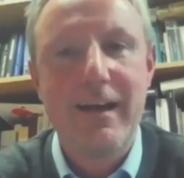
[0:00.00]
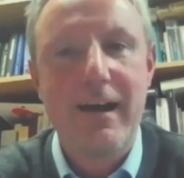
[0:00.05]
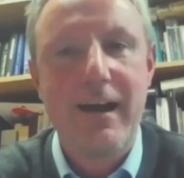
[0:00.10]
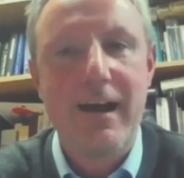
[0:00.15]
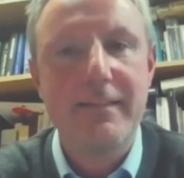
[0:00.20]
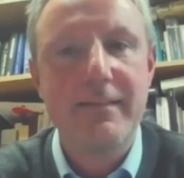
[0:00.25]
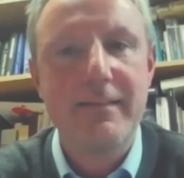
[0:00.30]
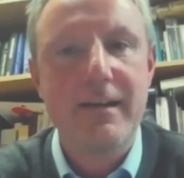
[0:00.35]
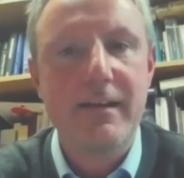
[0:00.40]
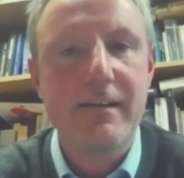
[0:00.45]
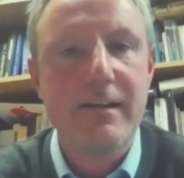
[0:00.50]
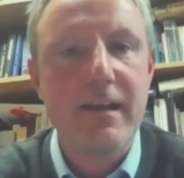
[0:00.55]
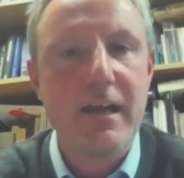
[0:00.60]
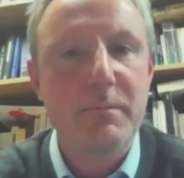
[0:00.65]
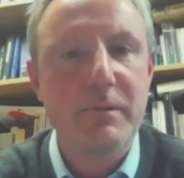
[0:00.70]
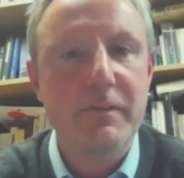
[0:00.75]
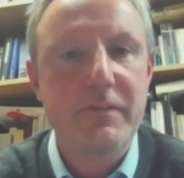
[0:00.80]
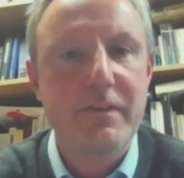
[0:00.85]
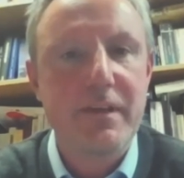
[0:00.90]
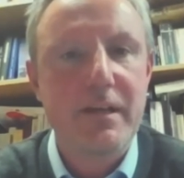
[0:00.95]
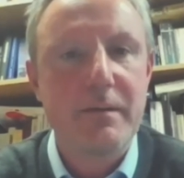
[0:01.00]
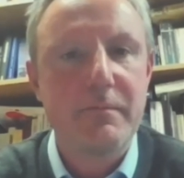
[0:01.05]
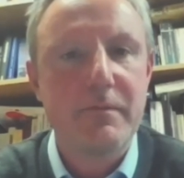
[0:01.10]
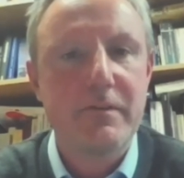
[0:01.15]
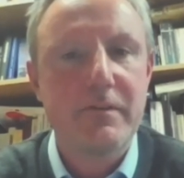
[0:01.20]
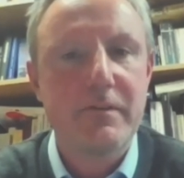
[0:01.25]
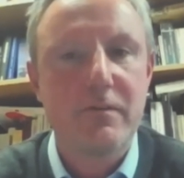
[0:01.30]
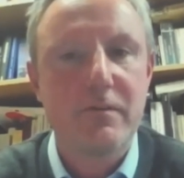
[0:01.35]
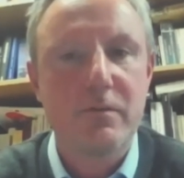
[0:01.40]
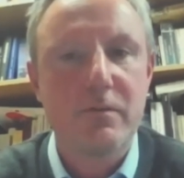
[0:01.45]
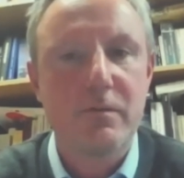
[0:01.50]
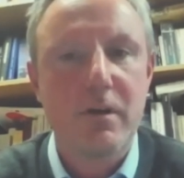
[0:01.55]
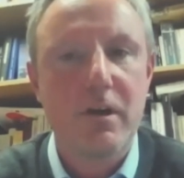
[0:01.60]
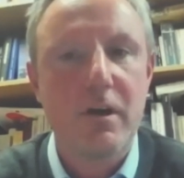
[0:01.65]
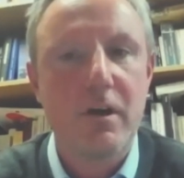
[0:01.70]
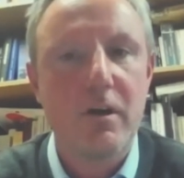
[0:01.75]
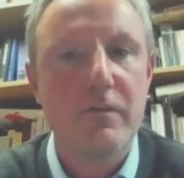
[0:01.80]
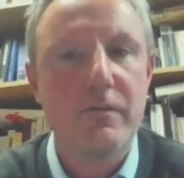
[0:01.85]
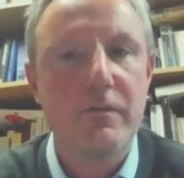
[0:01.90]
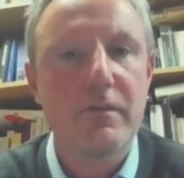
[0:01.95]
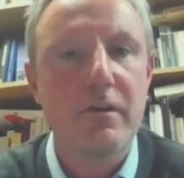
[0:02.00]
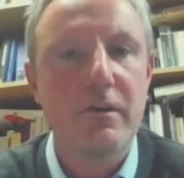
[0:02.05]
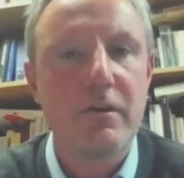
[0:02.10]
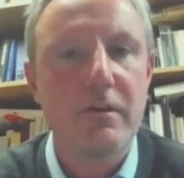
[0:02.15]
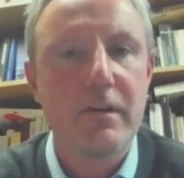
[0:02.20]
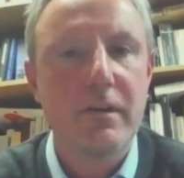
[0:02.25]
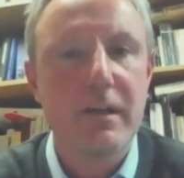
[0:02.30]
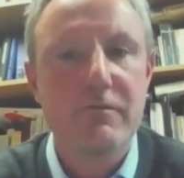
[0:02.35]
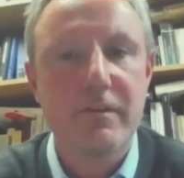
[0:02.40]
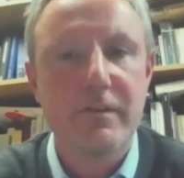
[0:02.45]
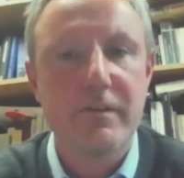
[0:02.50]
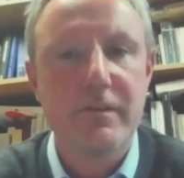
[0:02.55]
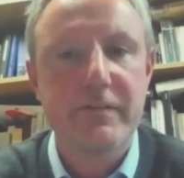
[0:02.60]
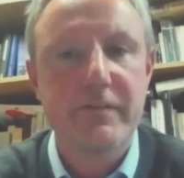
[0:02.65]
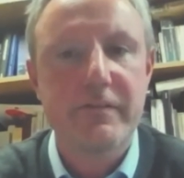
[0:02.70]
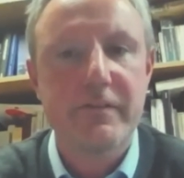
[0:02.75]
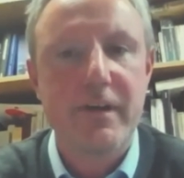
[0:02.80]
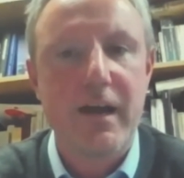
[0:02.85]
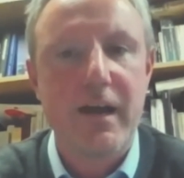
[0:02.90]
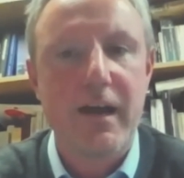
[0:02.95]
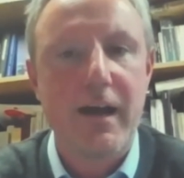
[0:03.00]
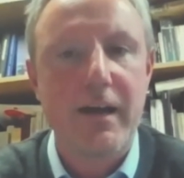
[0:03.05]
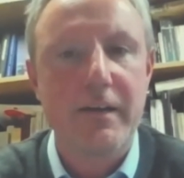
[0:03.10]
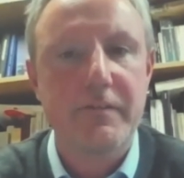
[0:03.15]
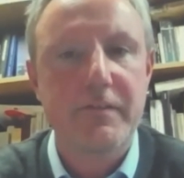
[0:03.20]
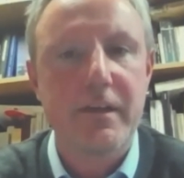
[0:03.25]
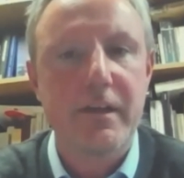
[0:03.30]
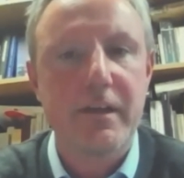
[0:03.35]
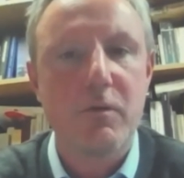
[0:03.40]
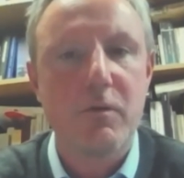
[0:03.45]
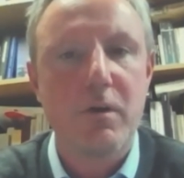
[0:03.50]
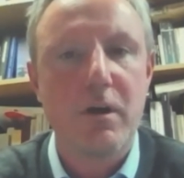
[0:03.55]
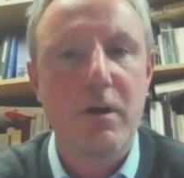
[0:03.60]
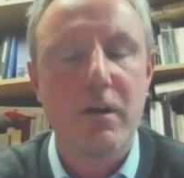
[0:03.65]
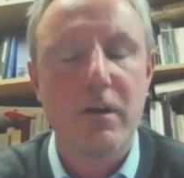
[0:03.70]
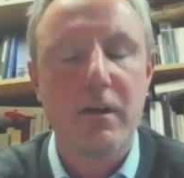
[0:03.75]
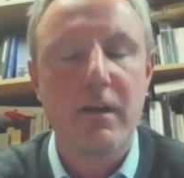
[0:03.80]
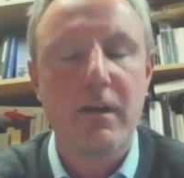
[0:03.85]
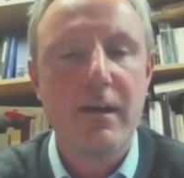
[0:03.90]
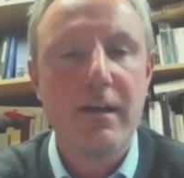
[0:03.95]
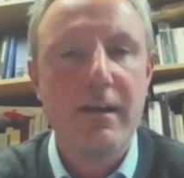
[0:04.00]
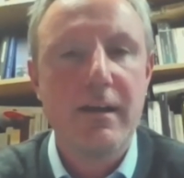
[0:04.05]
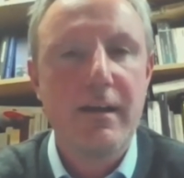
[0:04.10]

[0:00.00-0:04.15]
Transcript: and then enables them to hone their own interests as they go on.